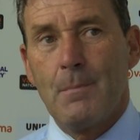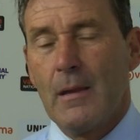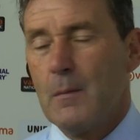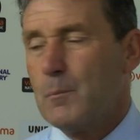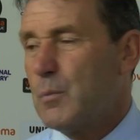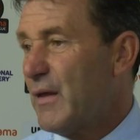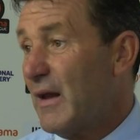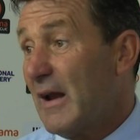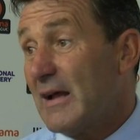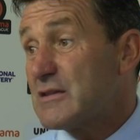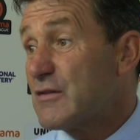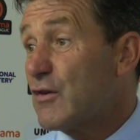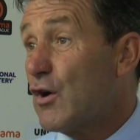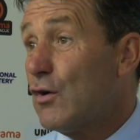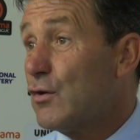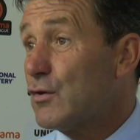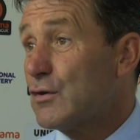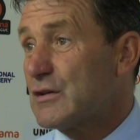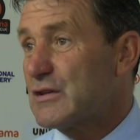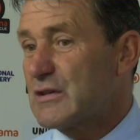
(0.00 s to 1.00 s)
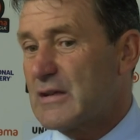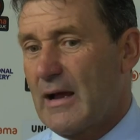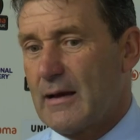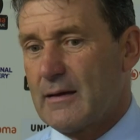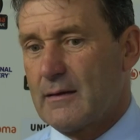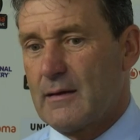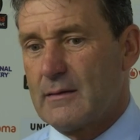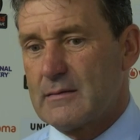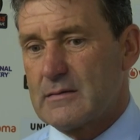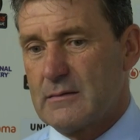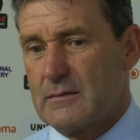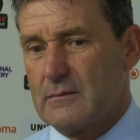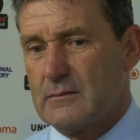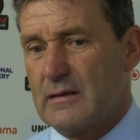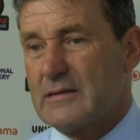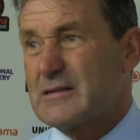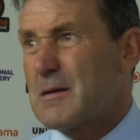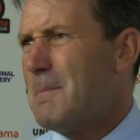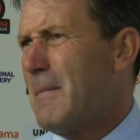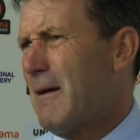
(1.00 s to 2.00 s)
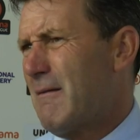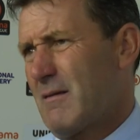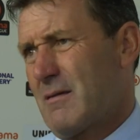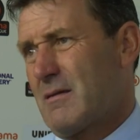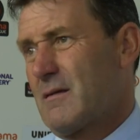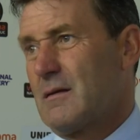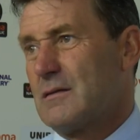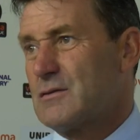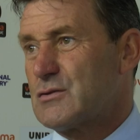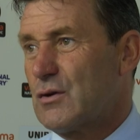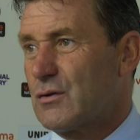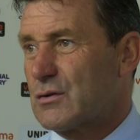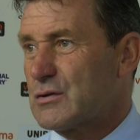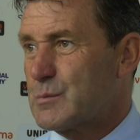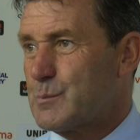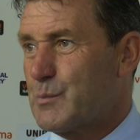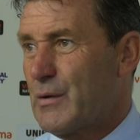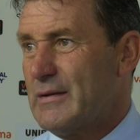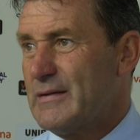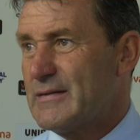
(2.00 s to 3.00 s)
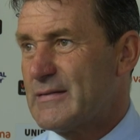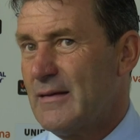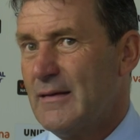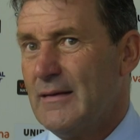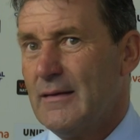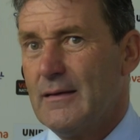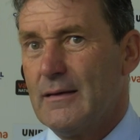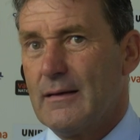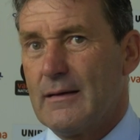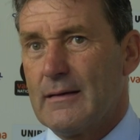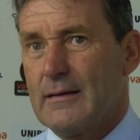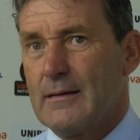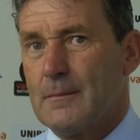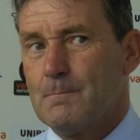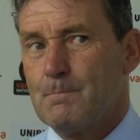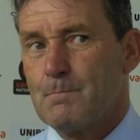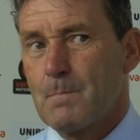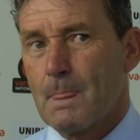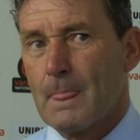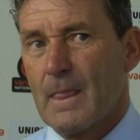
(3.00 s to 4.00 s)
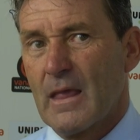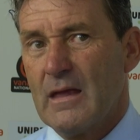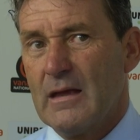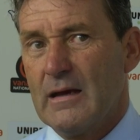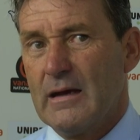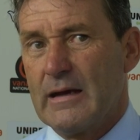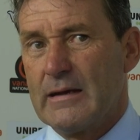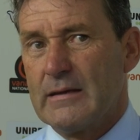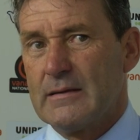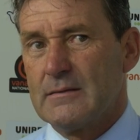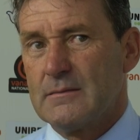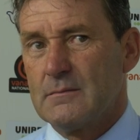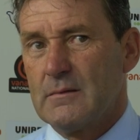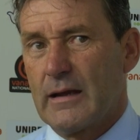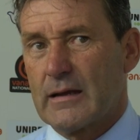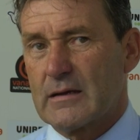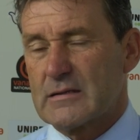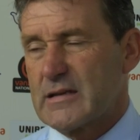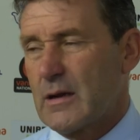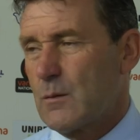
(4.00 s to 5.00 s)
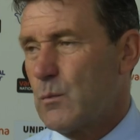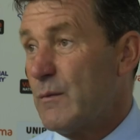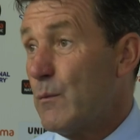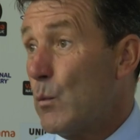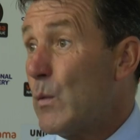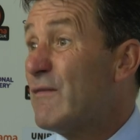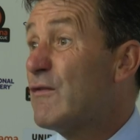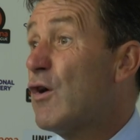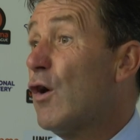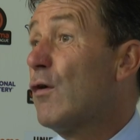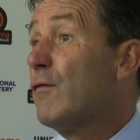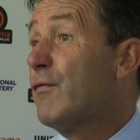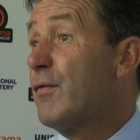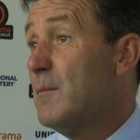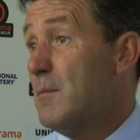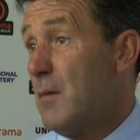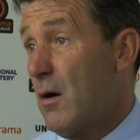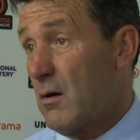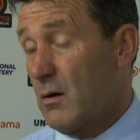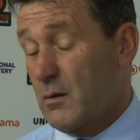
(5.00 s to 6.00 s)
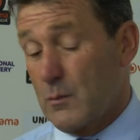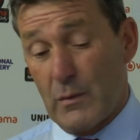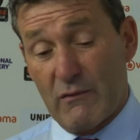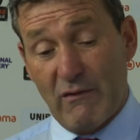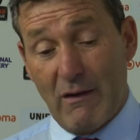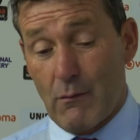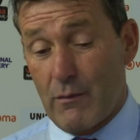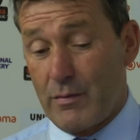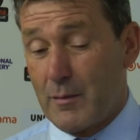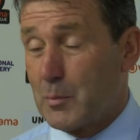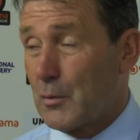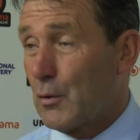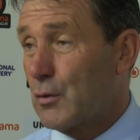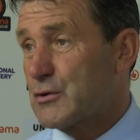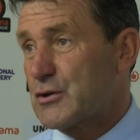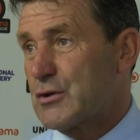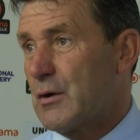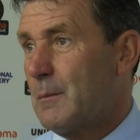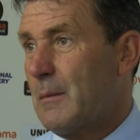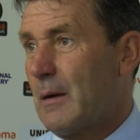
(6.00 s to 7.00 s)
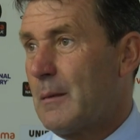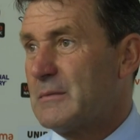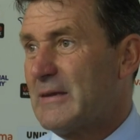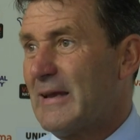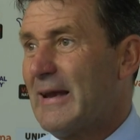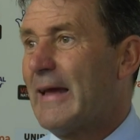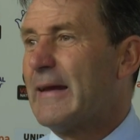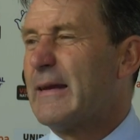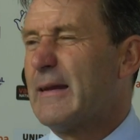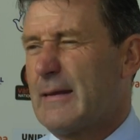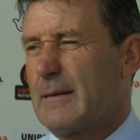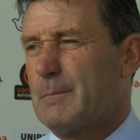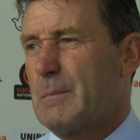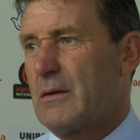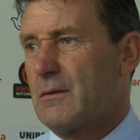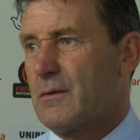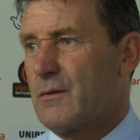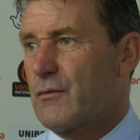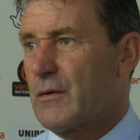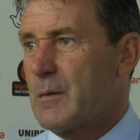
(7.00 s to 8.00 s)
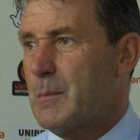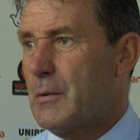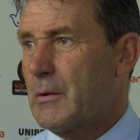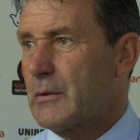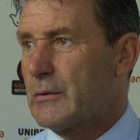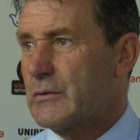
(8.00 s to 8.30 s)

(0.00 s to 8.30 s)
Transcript: But the lads have got to understand that it's a marathon, it's not a sprint. And like I said, we got off the mark and we're out of the block, so I'm delighted to be able to play.